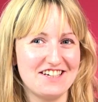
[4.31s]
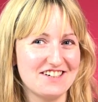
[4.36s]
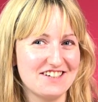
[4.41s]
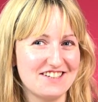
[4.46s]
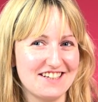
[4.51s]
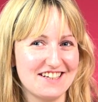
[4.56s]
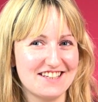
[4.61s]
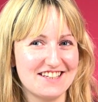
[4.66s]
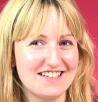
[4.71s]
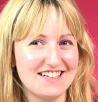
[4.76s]
or
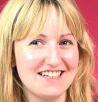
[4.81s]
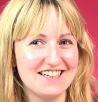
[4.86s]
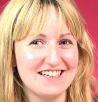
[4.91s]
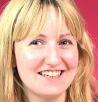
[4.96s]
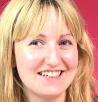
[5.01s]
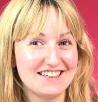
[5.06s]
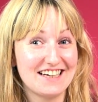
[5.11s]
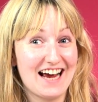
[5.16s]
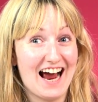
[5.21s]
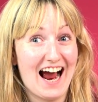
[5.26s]
16.
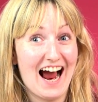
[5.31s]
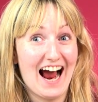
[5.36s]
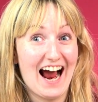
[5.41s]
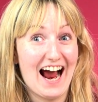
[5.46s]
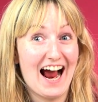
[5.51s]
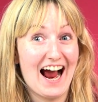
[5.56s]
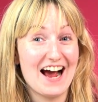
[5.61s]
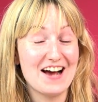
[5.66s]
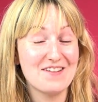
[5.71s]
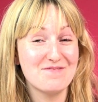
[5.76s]

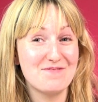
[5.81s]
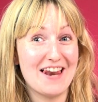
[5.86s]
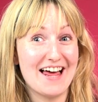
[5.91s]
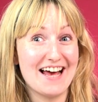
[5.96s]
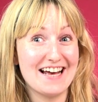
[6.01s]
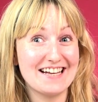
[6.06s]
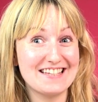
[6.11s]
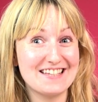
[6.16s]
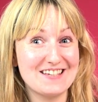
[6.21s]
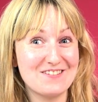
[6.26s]

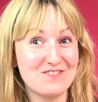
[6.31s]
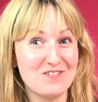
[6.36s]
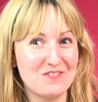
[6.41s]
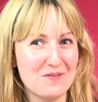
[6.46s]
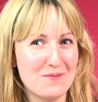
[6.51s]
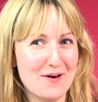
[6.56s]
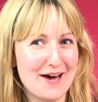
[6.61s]
Blast from the